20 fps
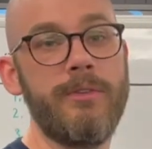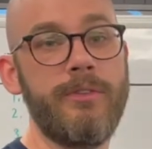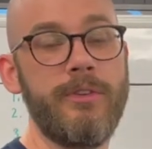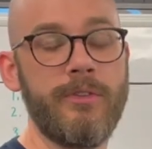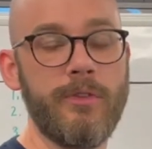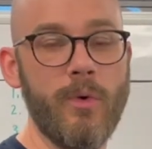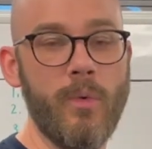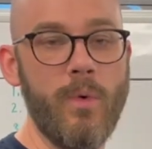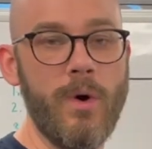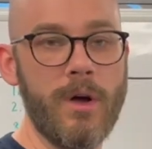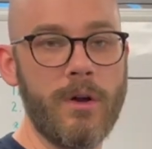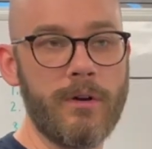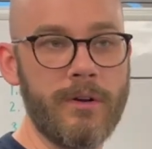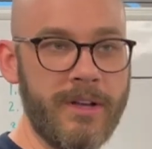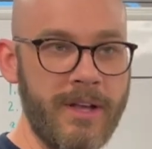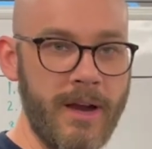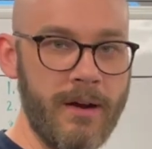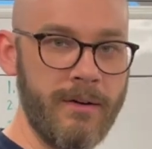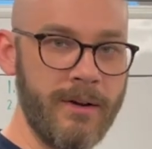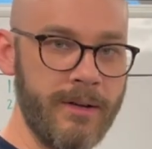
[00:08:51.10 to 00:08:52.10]
is a water
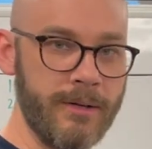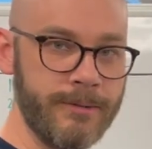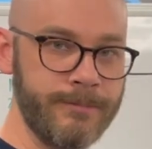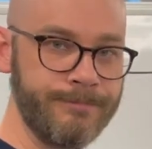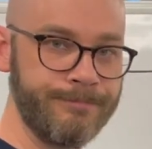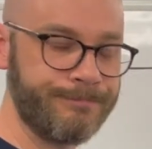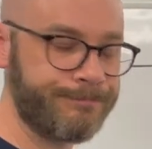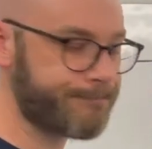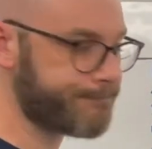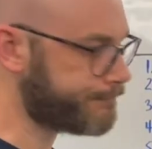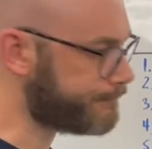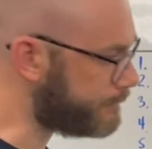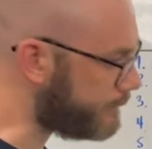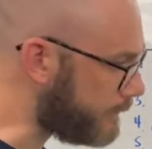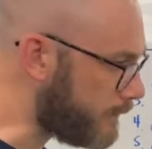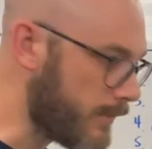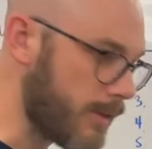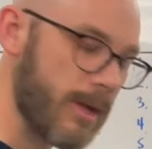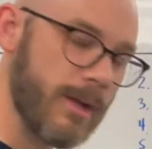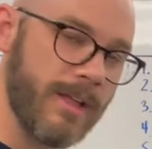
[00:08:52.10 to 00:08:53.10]
carrier,
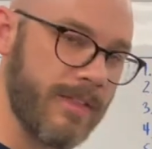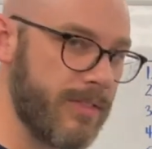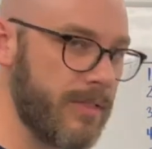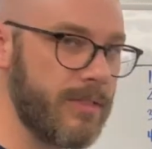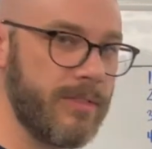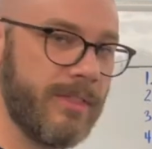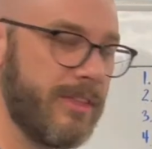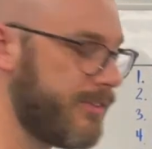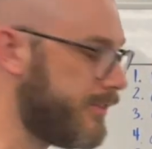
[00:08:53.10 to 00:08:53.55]
and this